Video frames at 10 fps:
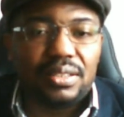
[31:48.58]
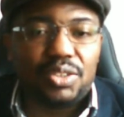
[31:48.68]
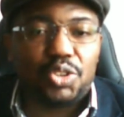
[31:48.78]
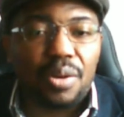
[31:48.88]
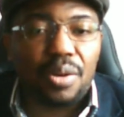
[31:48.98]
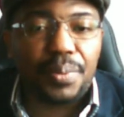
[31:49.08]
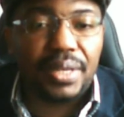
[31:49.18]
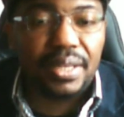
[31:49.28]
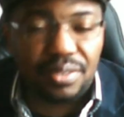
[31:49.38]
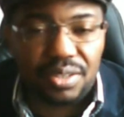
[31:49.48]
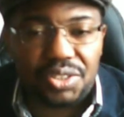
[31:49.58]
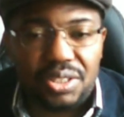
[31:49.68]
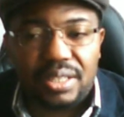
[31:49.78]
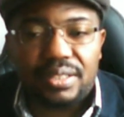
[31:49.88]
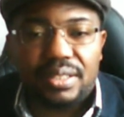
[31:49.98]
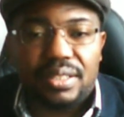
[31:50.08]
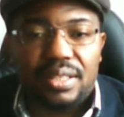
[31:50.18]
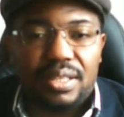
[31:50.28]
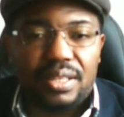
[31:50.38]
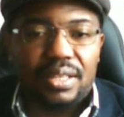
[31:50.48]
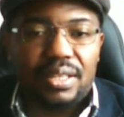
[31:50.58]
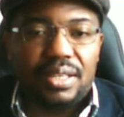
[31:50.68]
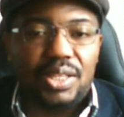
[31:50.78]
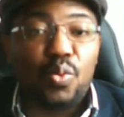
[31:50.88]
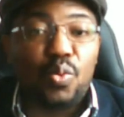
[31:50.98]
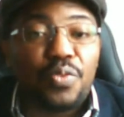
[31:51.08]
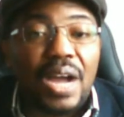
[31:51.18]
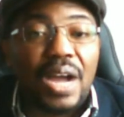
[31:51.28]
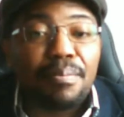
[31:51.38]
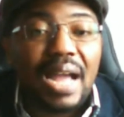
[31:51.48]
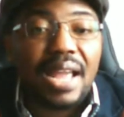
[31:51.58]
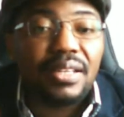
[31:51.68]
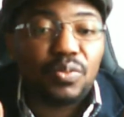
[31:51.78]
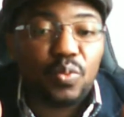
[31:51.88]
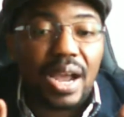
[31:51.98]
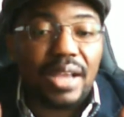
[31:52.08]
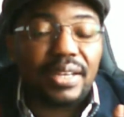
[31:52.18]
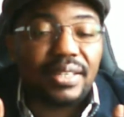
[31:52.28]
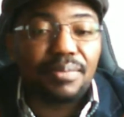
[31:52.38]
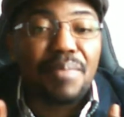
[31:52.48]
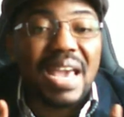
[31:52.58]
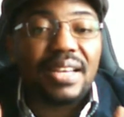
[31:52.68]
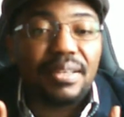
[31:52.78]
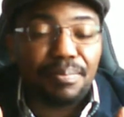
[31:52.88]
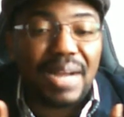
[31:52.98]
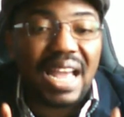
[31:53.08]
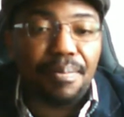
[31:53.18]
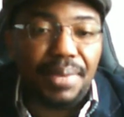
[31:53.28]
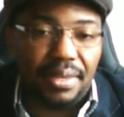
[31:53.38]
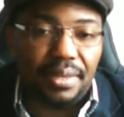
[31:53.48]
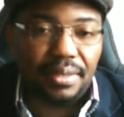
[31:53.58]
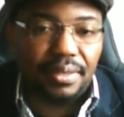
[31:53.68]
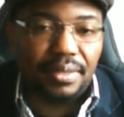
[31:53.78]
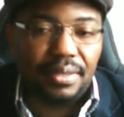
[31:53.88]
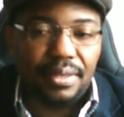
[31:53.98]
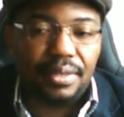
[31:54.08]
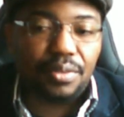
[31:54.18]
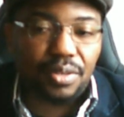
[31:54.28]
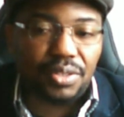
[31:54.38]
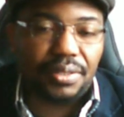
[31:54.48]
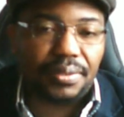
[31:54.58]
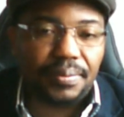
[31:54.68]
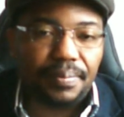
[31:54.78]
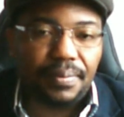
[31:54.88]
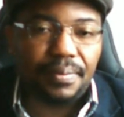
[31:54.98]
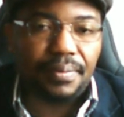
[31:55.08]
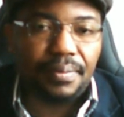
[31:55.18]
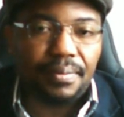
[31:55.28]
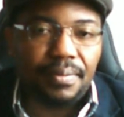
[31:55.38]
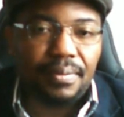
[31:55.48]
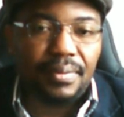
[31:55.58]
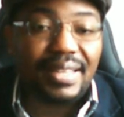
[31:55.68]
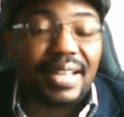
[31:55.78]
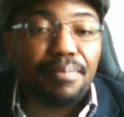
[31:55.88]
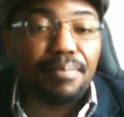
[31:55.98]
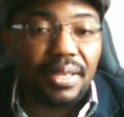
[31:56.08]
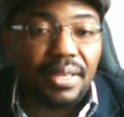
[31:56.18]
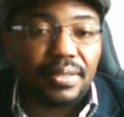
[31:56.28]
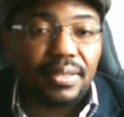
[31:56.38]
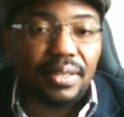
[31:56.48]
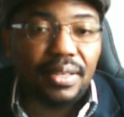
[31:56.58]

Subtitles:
shop in Russia, you will find my wine made by me in Russia. That means